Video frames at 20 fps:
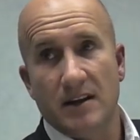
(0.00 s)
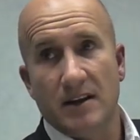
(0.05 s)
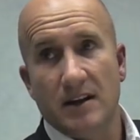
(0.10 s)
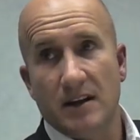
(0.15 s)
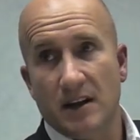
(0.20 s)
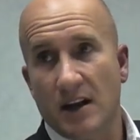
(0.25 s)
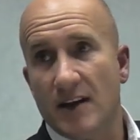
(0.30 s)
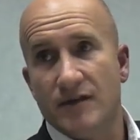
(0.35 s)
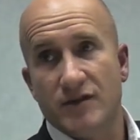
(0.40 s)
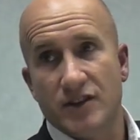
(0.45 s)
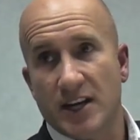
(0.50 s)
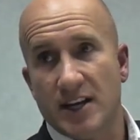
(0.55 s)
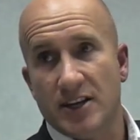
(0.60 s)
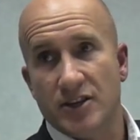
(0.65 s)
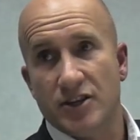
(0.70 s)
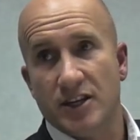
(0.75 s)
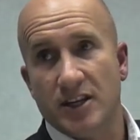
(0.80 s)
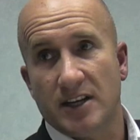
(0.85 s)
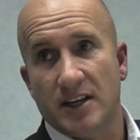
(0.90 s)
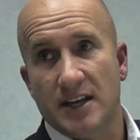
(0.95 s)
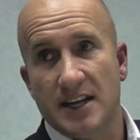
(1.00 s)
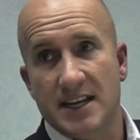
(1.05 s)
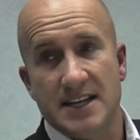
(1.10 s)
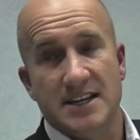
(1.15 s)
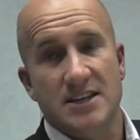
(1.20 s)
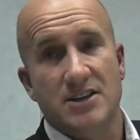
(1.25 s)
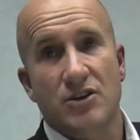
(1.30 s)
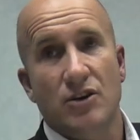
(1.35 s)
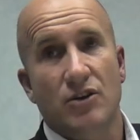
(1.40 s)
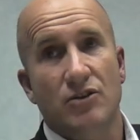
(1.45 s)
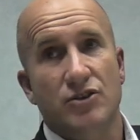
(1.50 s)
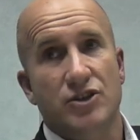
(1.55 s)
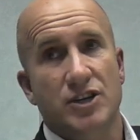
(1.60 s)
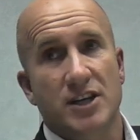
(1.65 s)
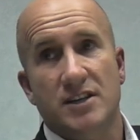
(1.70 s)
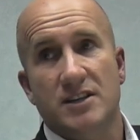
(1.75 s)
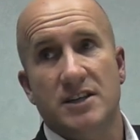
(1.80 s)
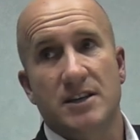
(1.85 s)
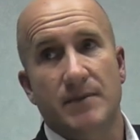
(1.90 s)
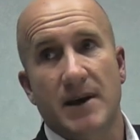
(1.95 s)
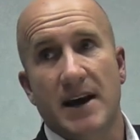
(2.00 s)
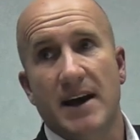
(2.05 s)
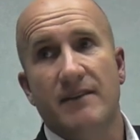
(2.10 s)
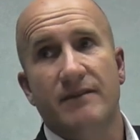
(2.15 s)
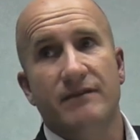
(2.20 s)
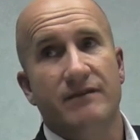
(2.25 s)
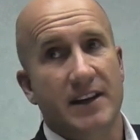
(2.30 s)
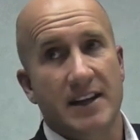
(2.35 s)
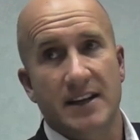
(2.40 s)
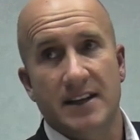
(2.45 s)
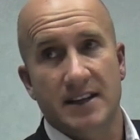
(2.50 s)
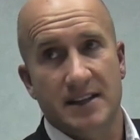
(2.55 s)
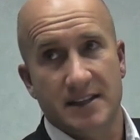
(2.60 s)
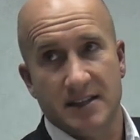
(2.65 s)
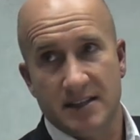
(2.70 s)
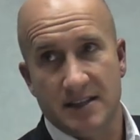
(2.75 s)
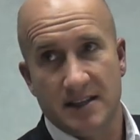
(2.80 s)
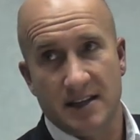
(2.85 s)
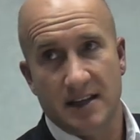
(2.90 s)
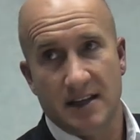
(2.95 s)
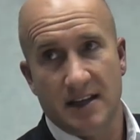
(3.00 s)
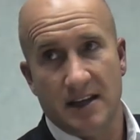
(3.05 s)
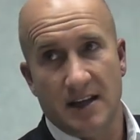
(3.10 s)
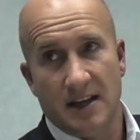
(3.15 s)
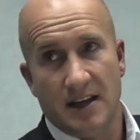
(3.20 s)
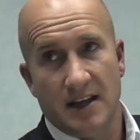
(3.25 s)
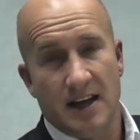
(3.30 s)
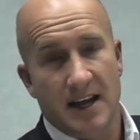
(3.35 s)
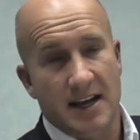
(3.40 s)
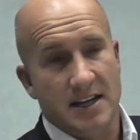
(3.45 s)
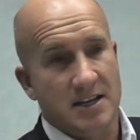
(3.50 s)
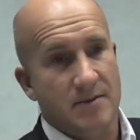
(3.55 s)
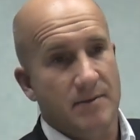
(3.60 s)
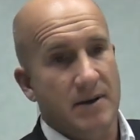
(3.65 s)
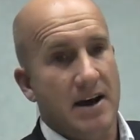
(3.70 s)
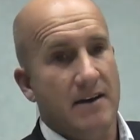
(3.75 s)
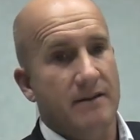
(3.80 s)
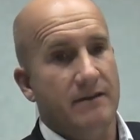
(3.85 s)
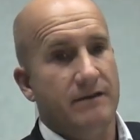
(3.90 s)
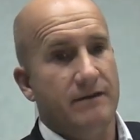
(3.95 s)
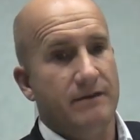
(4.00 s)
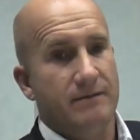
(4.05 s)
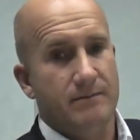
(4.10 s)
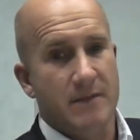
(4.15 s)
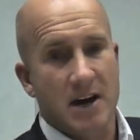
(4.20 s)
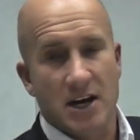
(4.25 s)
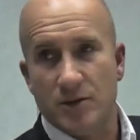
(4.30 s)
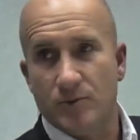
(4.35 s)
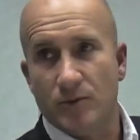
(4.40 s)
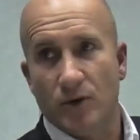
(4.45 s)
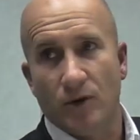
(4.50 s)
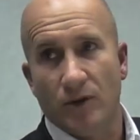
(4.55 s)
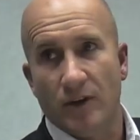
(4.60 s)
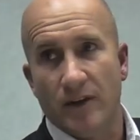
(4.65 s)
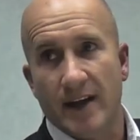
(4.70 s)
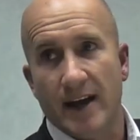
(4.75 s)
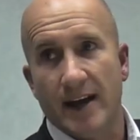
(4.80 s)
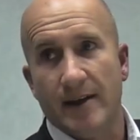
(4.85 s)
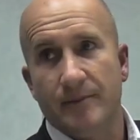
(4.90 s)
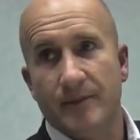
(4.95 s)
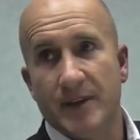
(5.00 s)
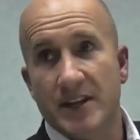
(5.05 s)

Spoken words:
life-changing. It is not just about fitness, it's about much more than that.